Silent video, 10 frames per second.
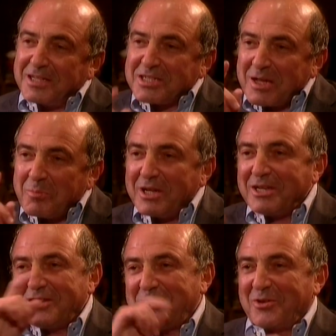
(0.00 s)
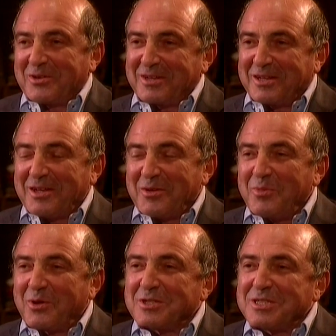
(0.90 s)
It's completely wrong
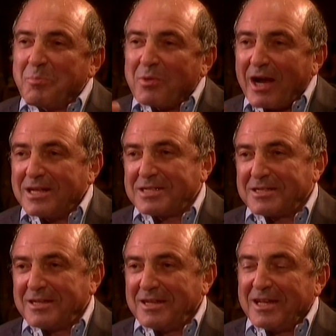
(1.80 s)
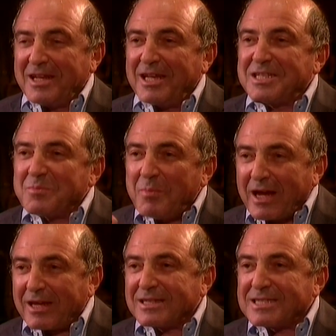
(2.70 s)
because the price is
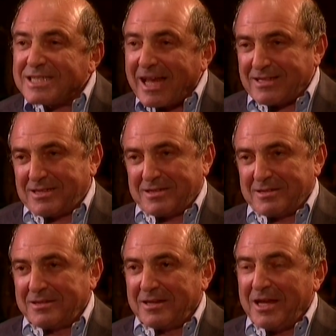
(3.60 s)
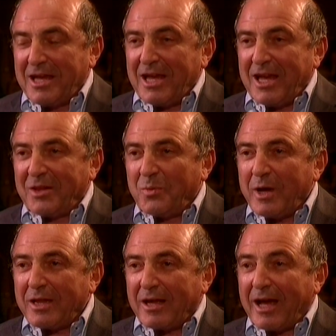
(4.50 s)
market sense. And
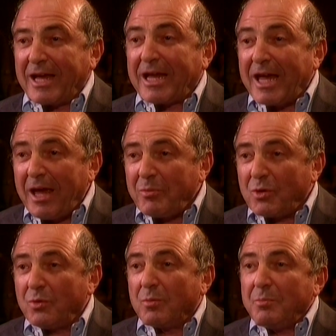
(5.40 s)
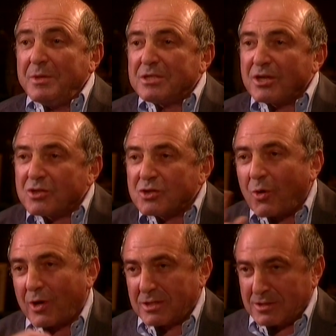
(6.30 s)
when I came to Mr.
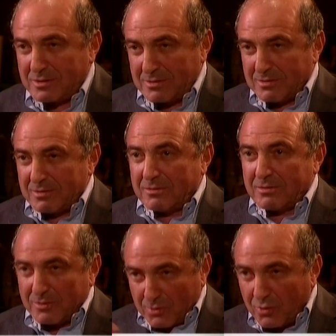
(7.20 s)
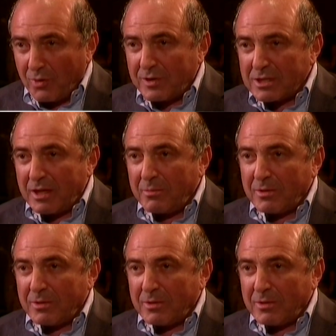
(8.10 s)
Soros, do you know this name?